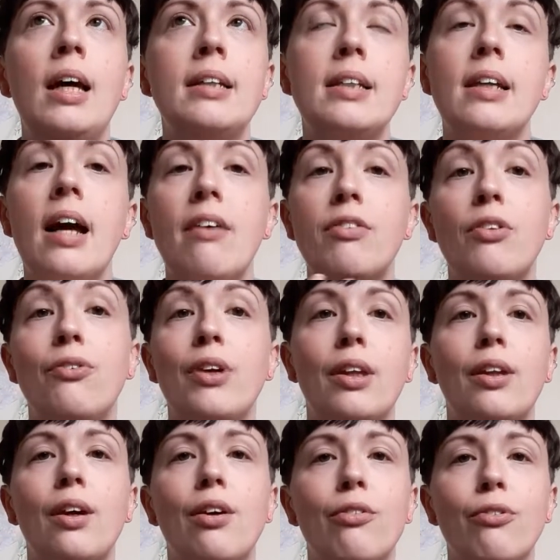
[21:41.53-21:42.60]
didn't have the
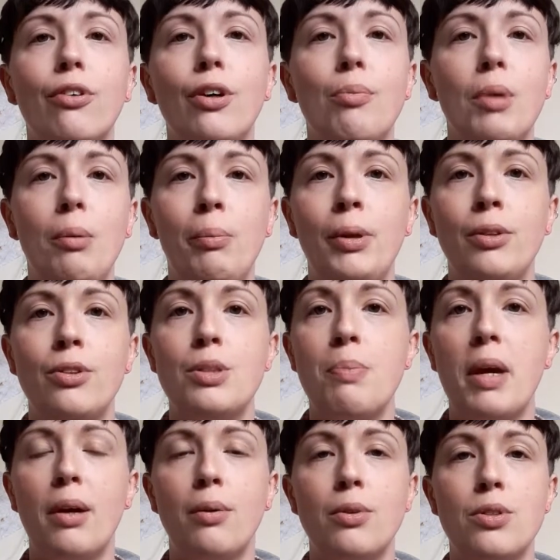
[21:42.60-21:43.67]
feeling of commitment to
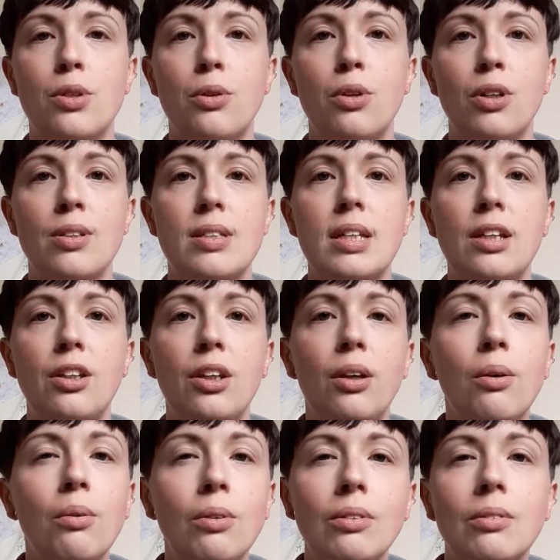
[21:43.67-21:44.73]
be able to
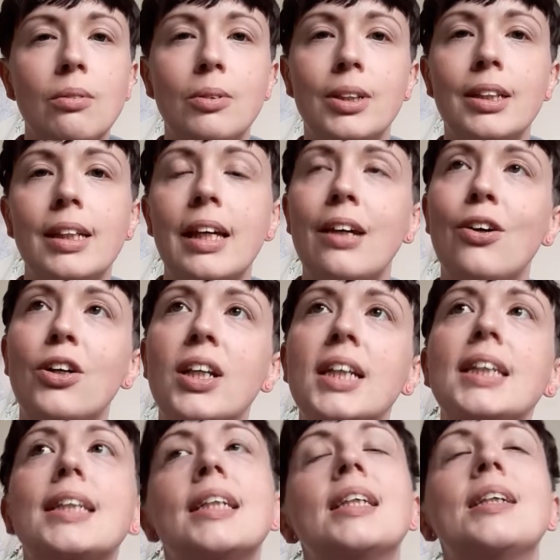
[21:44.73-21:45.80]
continue working on it.
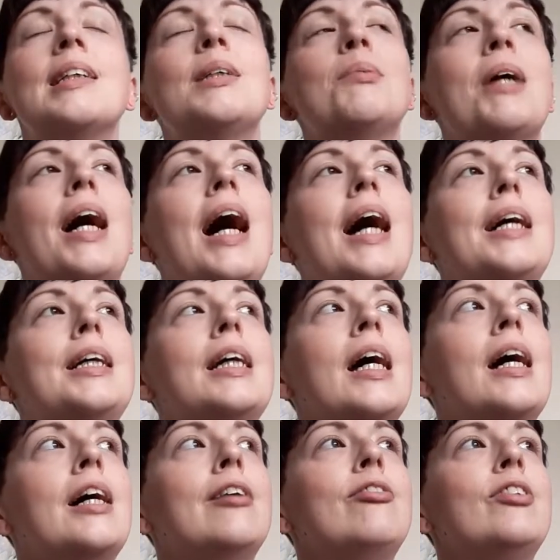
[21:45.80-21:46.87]
But I
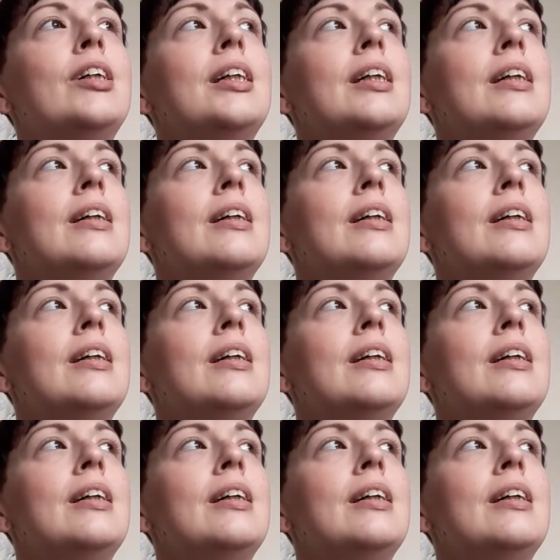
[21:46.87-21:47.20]
have